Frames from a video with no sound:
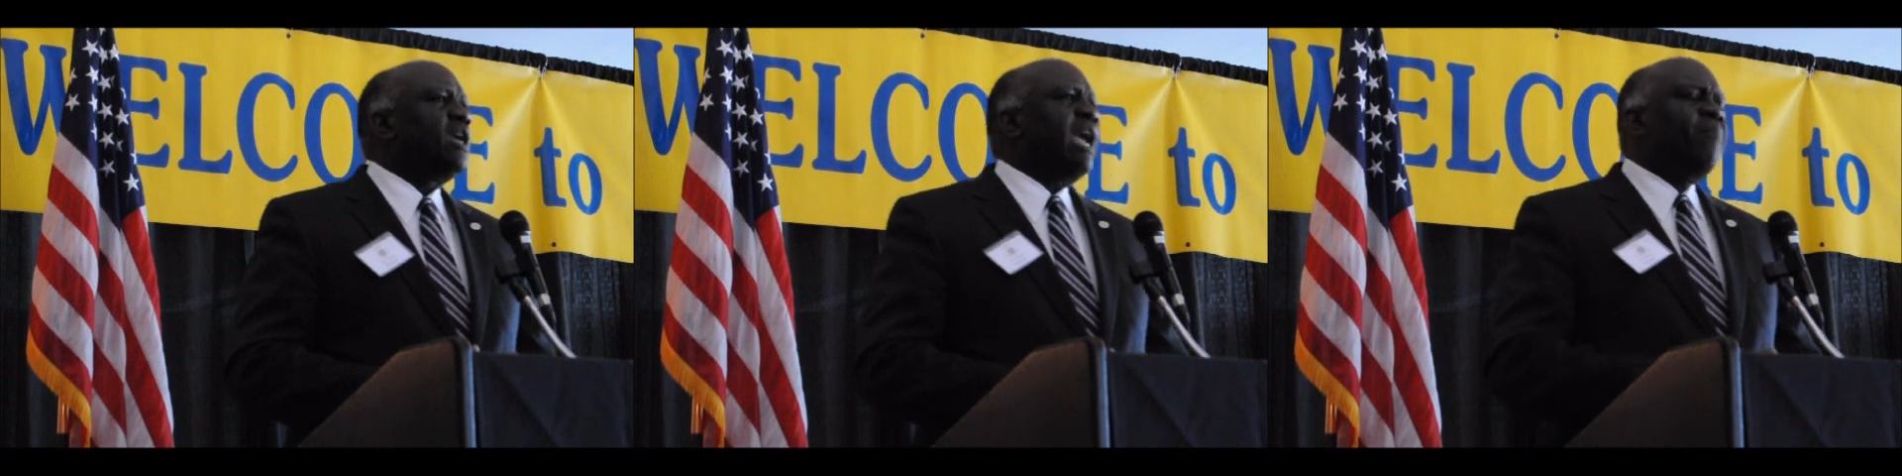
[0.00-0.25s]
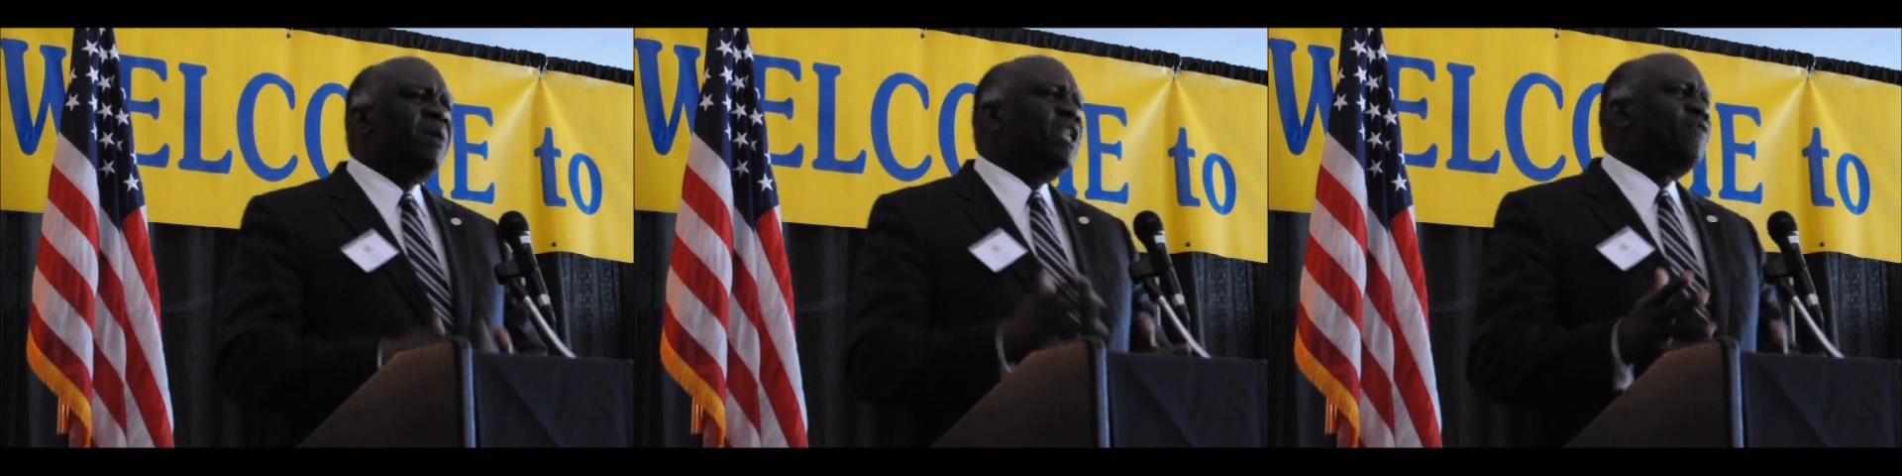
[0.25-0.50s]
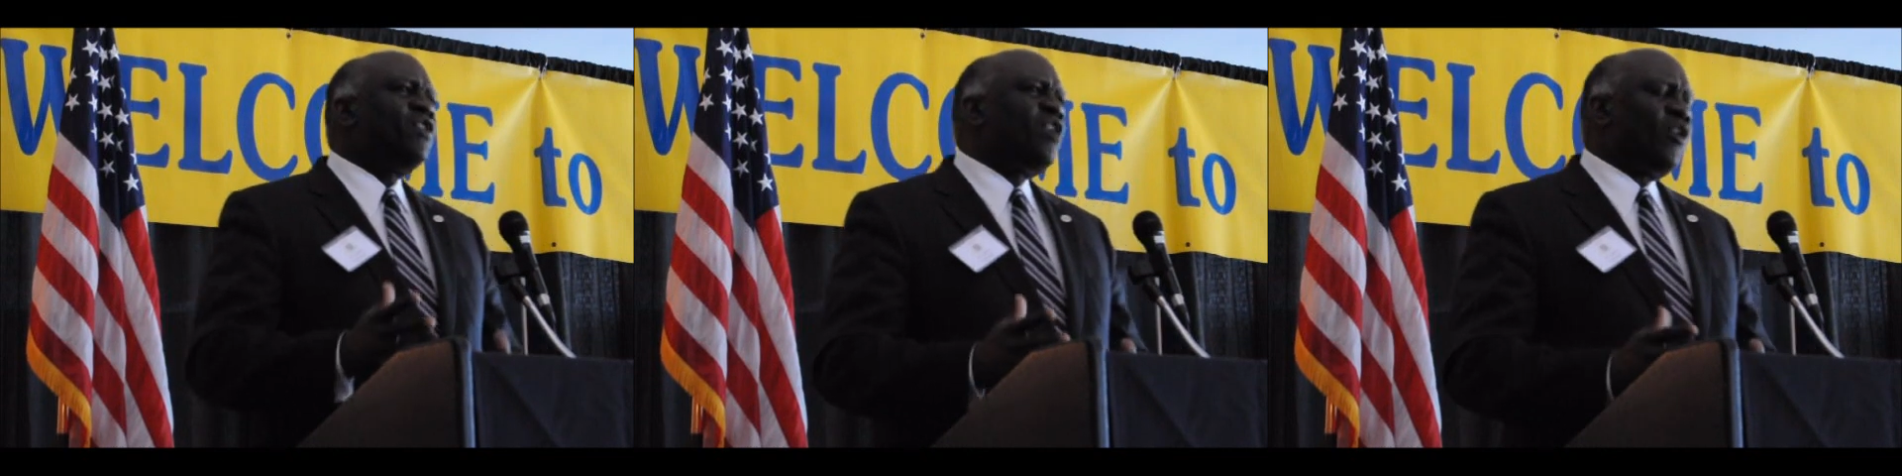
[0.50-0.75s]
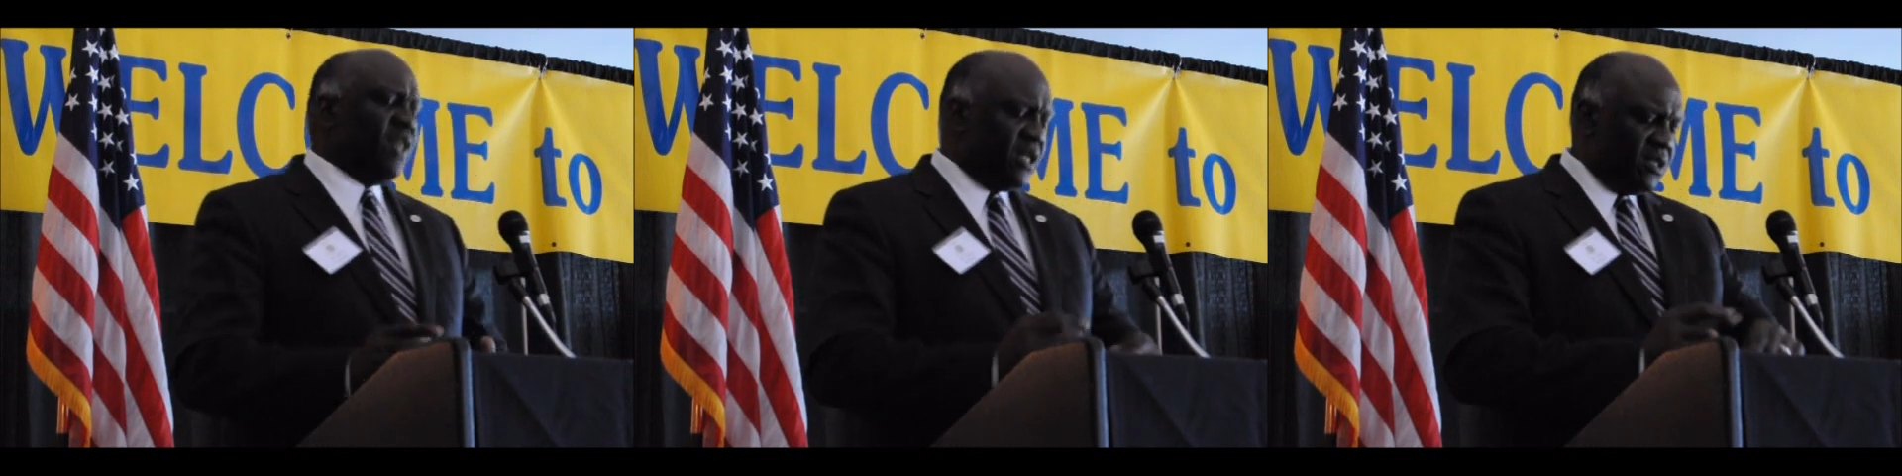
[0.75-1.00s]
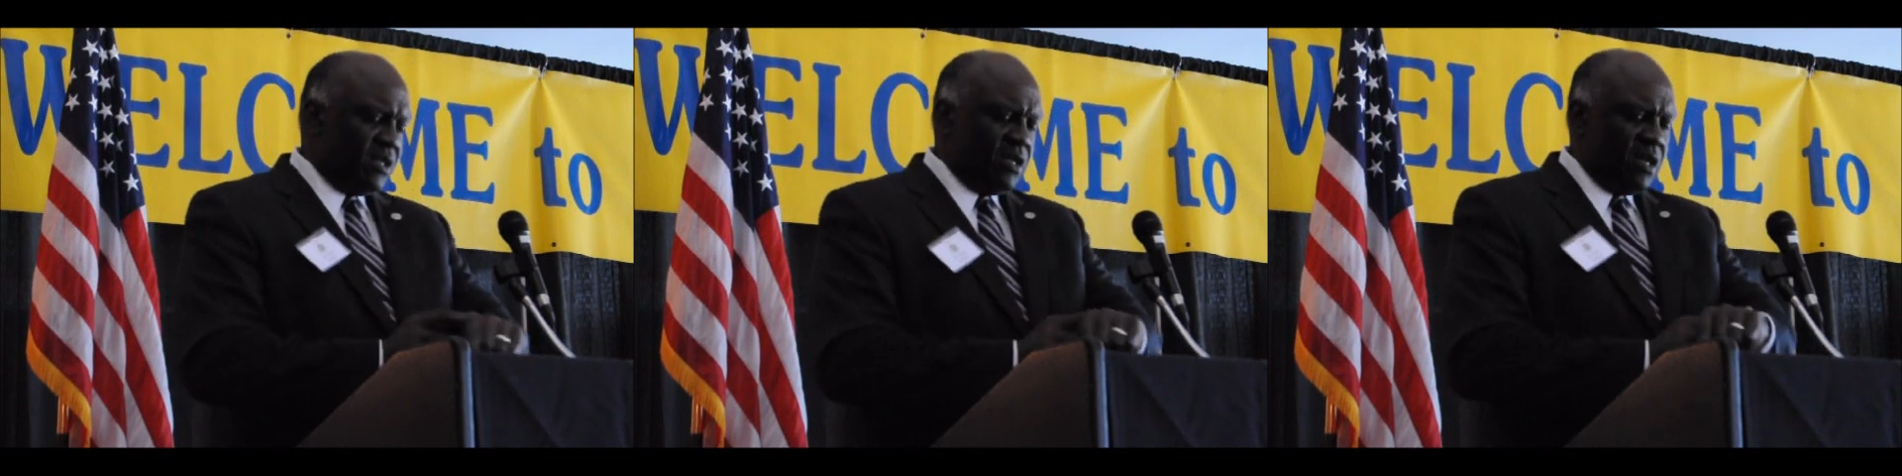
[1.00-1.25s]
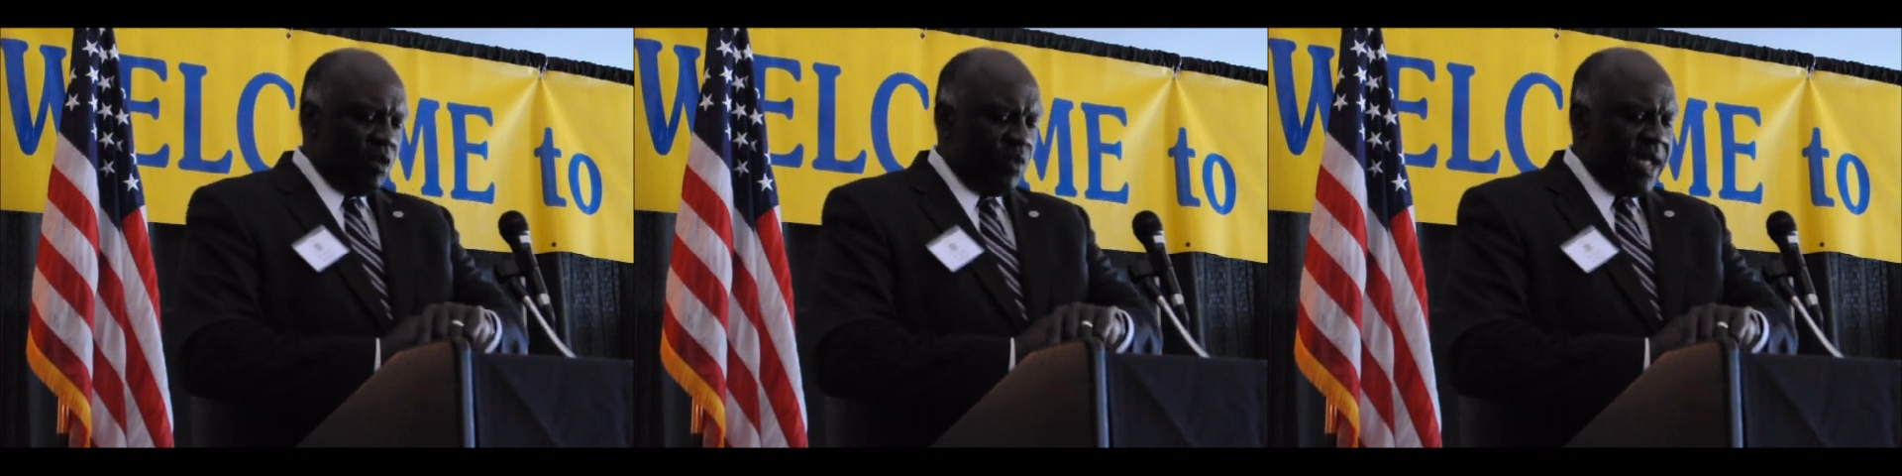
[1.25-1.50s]
and many of you know this,
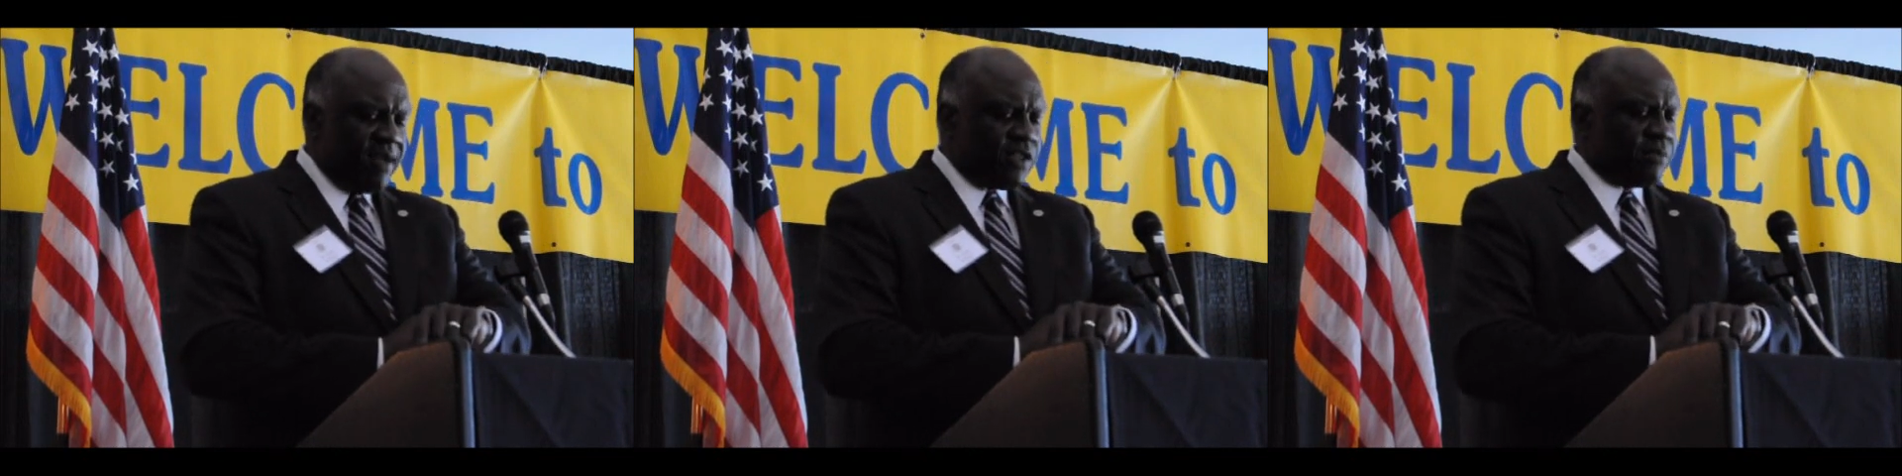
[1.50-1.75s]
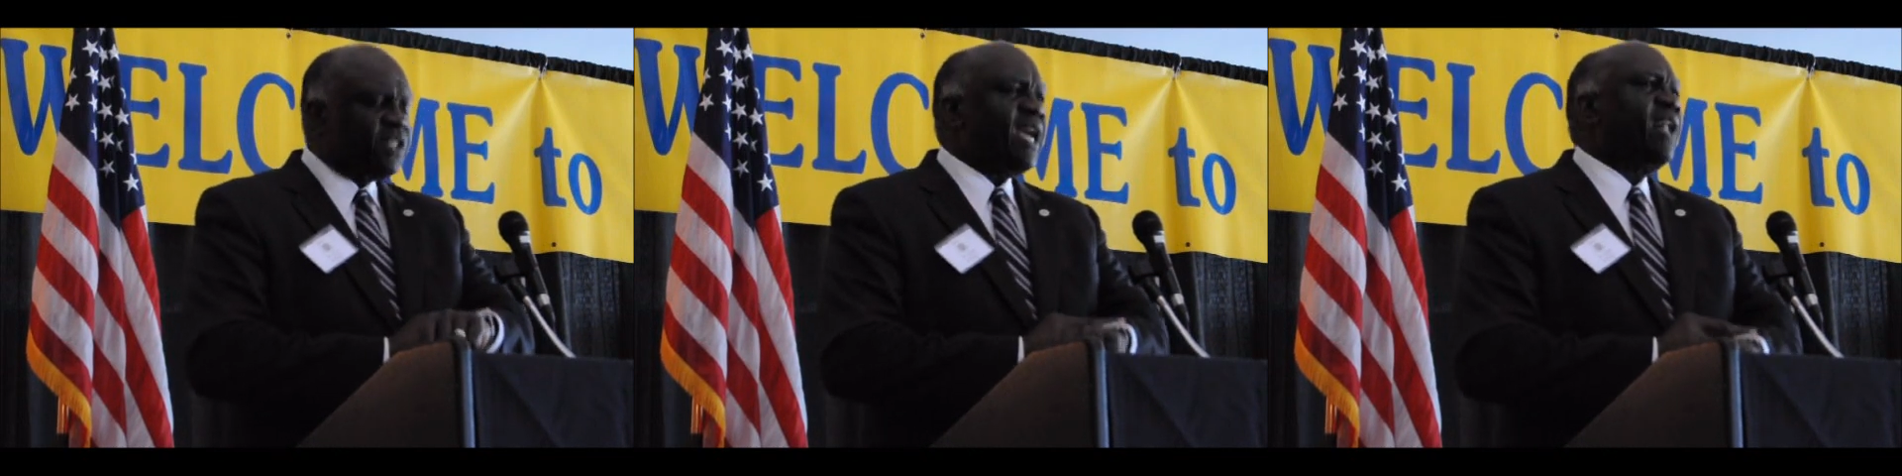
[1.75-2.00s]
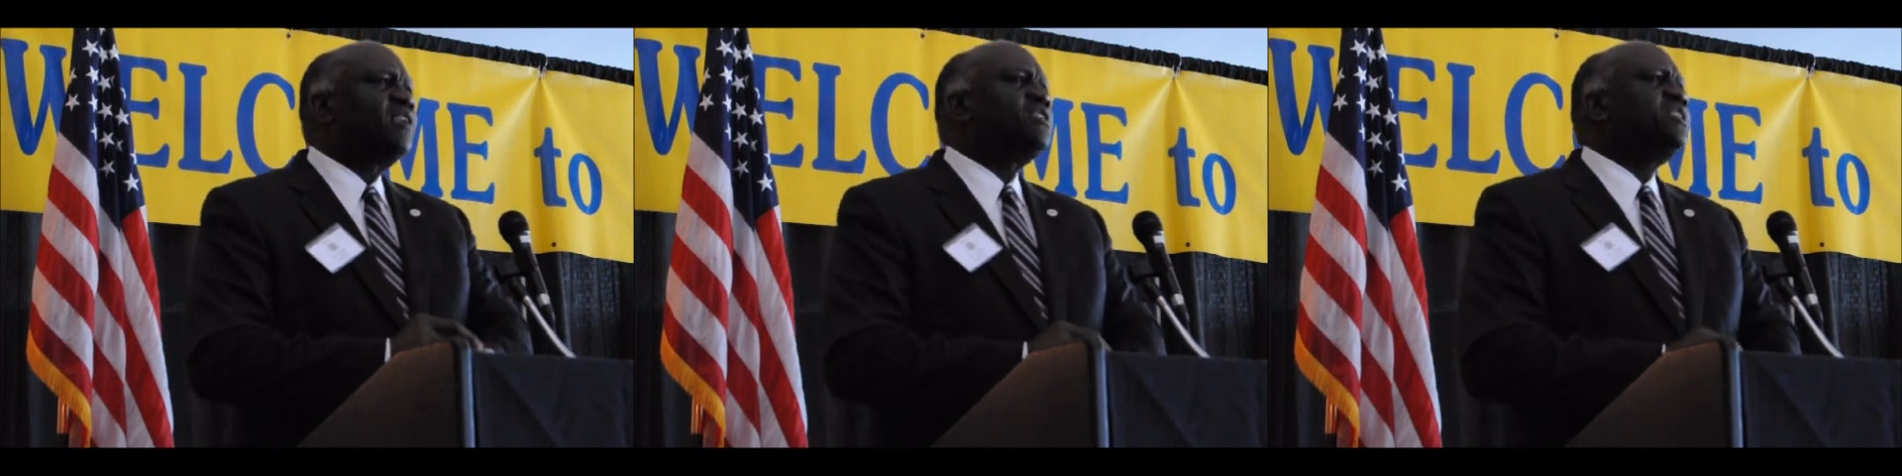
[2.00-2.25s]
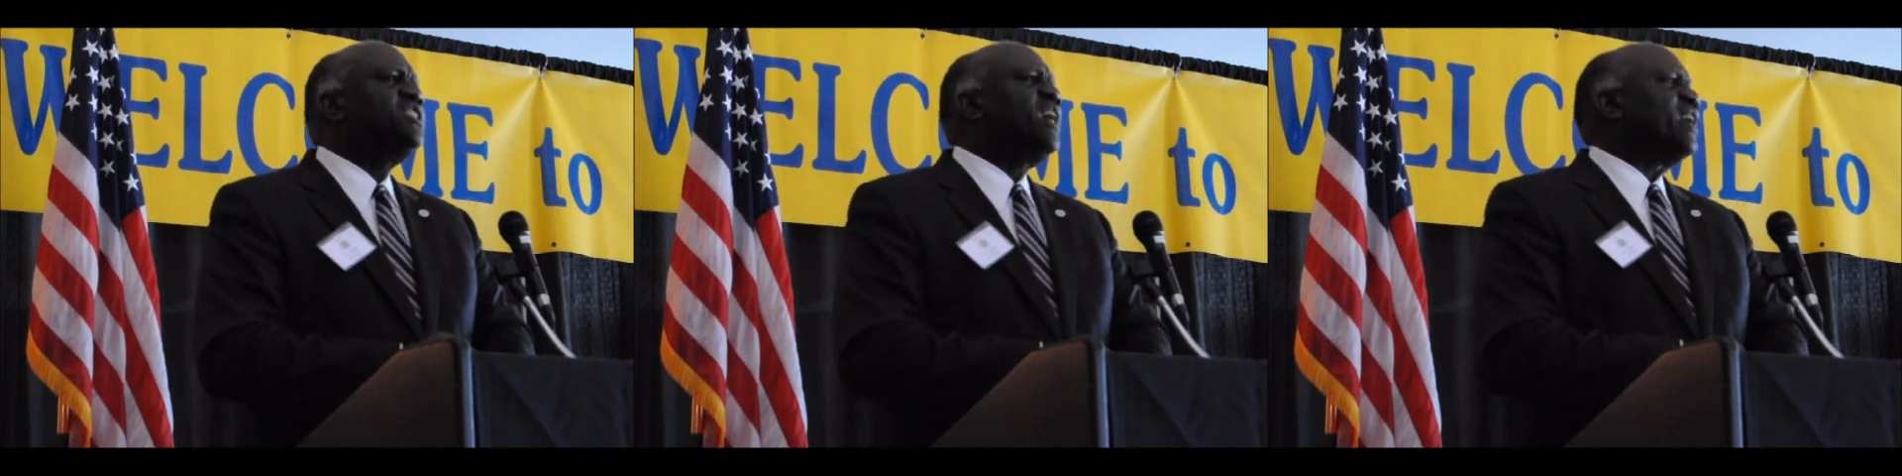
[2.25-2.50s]
we have some challenges,